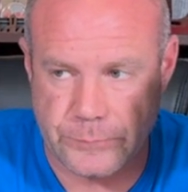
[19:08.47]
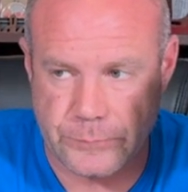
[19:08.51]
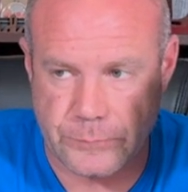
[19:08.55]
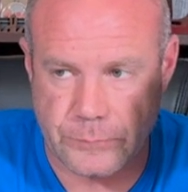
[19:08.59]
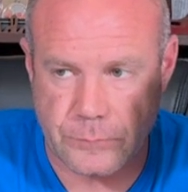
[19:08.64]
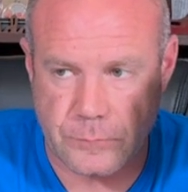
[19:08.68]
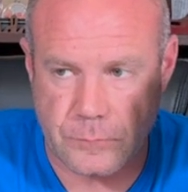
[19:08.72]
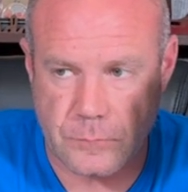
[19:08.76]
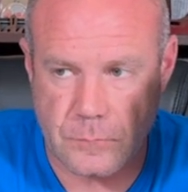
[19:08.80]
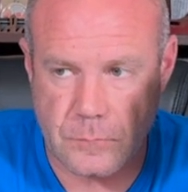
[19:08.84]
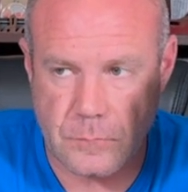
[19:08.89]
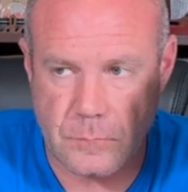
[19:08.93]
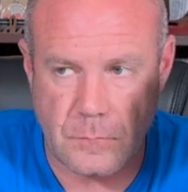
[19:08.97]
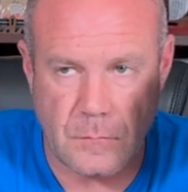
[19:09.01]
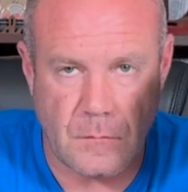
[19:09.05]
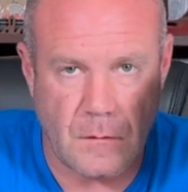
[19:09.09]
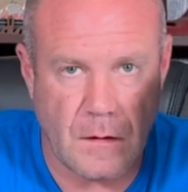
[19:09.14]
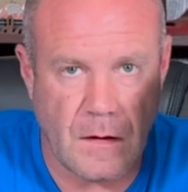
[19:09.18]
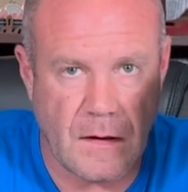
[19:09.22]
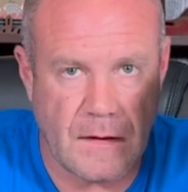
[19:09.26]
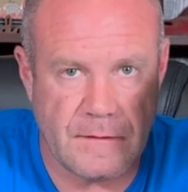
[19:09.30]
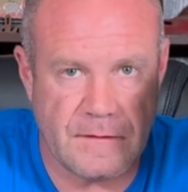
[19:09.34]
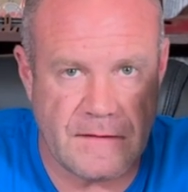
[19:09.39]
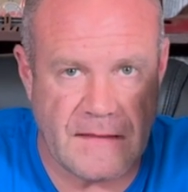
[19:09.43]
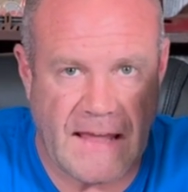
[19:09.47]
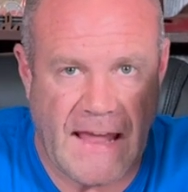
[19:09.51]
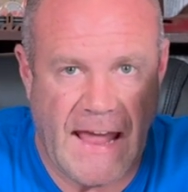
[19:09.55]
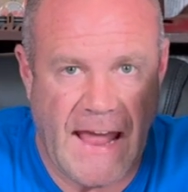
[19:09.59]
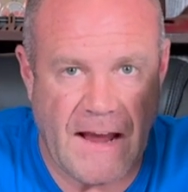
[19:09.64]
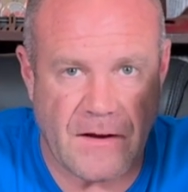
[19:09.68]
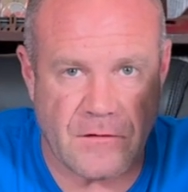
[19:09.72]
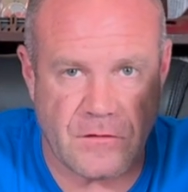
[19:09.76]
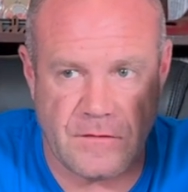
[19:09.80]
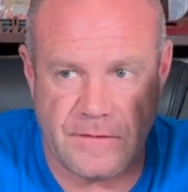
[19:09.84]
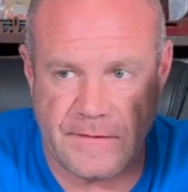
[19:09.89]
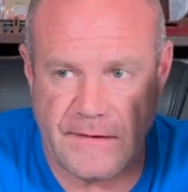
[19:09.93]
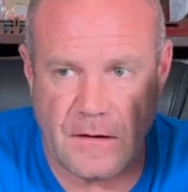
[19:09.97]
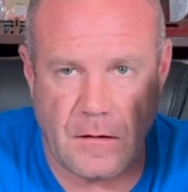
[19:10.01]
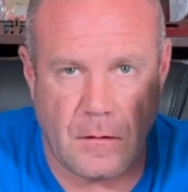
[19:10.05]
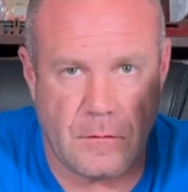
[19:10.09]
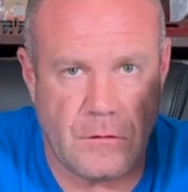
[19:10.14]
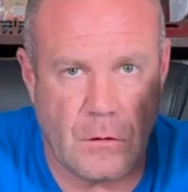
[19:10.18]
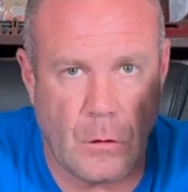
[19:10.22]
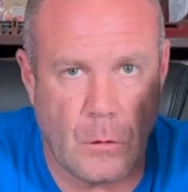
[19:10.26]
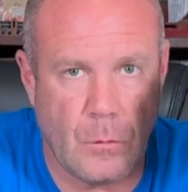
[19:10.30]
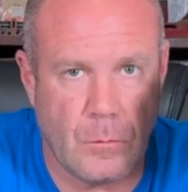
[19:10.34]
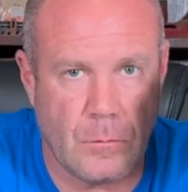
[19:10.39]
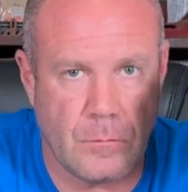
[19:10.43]
They don't know, the muscles do not know the
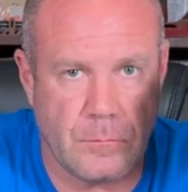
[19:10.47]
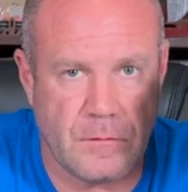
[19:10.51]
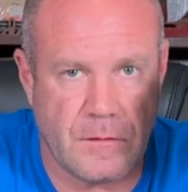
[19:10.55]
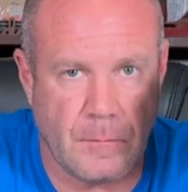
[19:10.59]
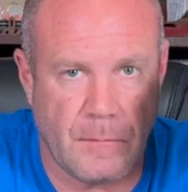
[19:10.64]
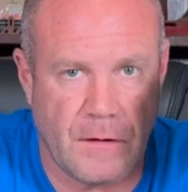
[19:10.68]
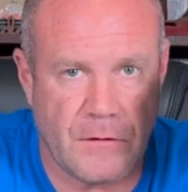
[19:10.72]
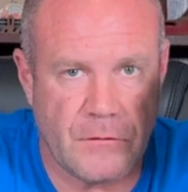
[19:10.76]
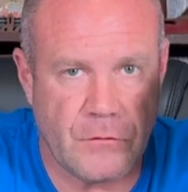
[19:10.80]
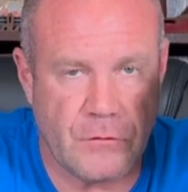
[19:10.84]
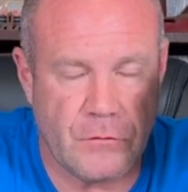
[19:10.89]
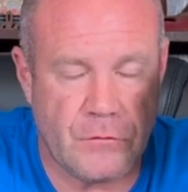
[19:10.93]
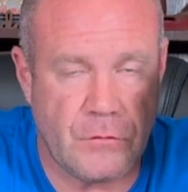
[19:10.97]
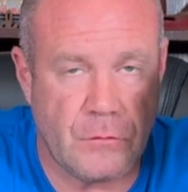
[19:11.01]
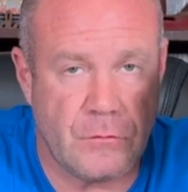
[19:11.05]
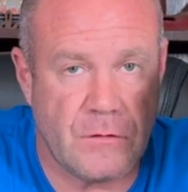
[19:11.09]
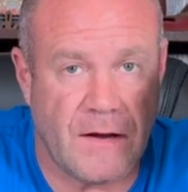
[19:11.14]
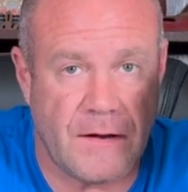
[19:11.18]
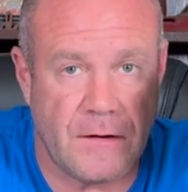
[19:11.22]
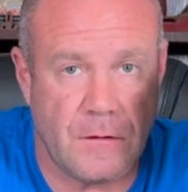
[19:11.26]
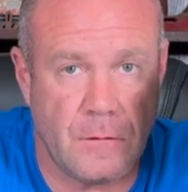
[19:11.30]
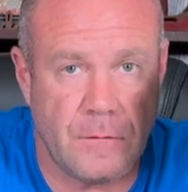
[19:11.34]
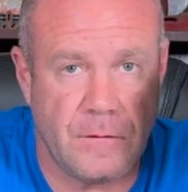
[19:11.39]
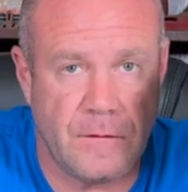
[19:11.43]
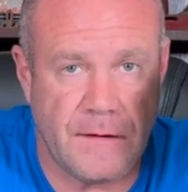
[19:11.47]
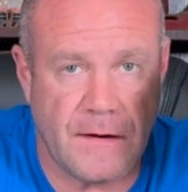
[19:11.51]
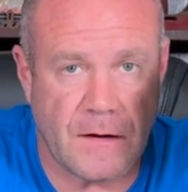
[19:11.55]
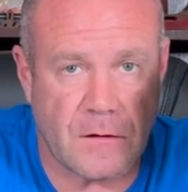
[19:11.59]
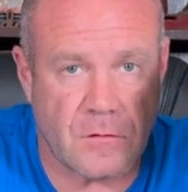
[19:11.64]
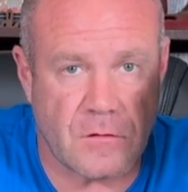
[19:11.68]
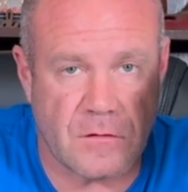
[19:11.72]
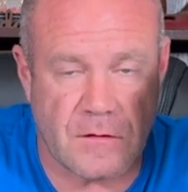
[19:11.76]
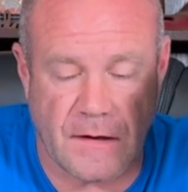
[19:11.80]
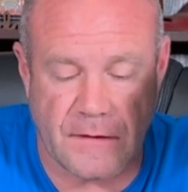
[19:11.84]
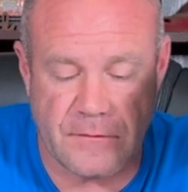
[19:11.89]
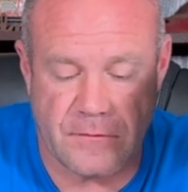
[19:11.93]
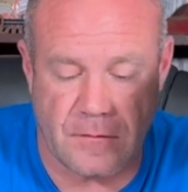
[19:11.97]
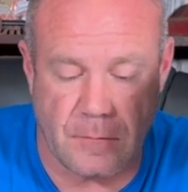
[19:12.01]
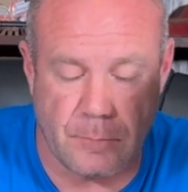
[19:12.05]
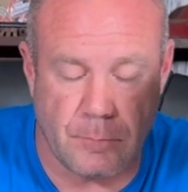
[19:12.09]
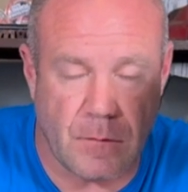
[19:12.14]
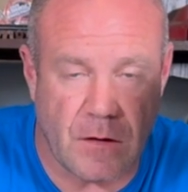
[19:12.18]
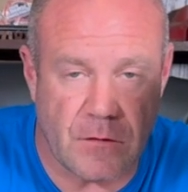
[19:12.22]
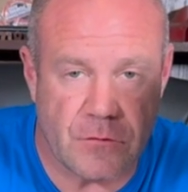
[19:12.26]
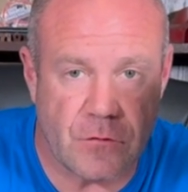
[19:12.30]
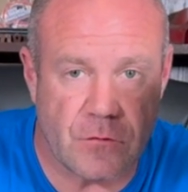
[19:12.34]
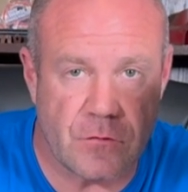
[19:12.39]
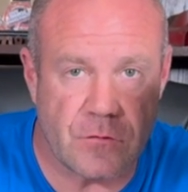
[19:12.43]
exercise. The muscles only know that they're getting
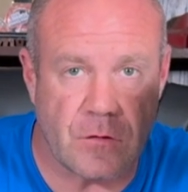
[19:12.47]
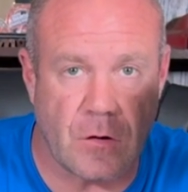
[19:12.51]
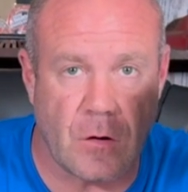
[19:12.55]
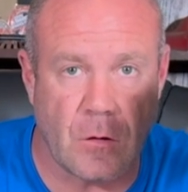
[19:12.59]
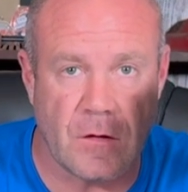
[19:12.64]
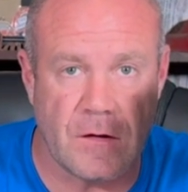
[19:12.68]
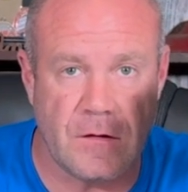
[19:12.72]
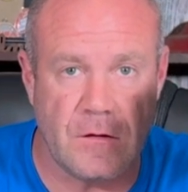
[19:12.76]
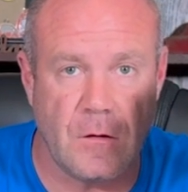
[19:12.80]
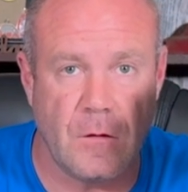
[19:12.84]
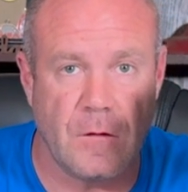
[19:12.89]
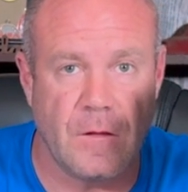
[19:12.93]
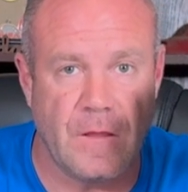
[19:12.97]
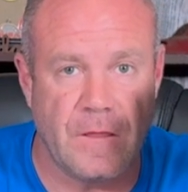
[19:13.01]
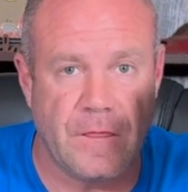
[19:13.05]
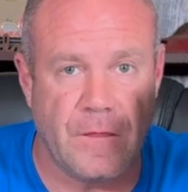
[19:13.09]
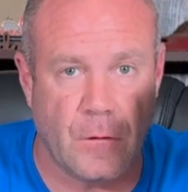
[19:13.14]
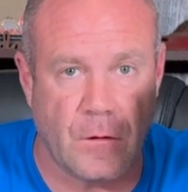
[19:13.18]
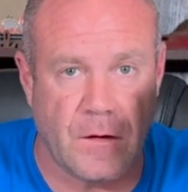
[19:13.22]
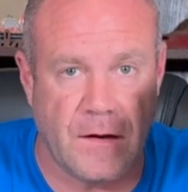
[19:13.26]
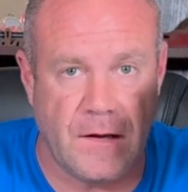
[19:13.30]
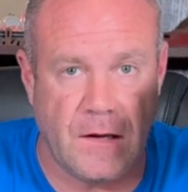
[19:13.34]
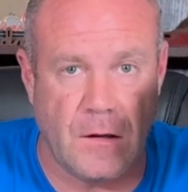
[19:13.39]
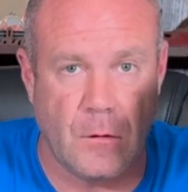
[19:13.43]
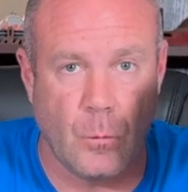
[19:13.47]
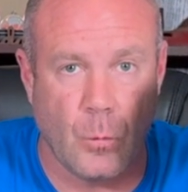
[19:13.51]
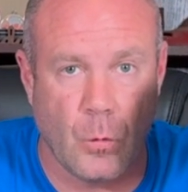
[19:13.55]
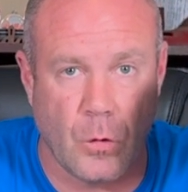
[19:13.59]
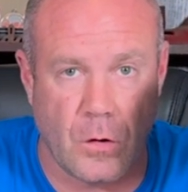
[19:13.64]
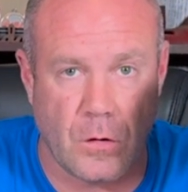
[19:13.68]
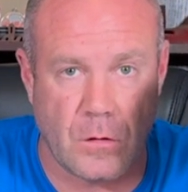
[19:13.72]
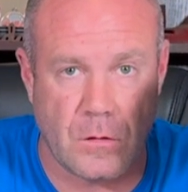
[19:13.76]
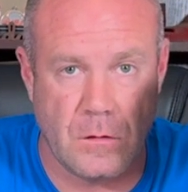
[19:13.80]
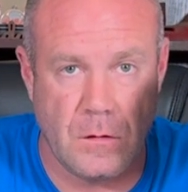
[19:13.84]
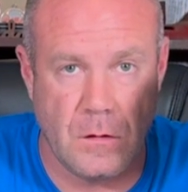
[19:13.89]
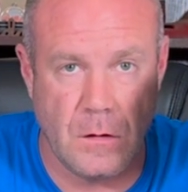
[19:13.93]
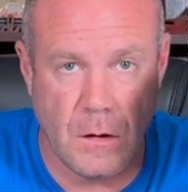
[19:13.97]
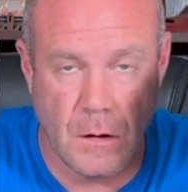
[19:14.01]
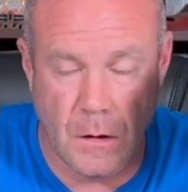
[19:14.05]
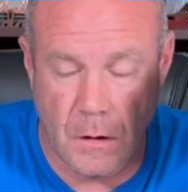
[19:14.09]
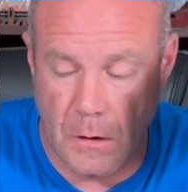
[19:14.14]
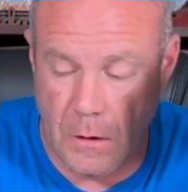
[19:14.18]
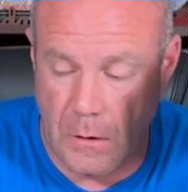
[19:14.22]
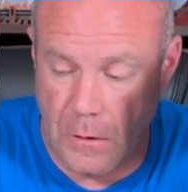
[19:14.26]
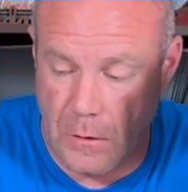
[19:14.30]
worked. So are we working our triceps?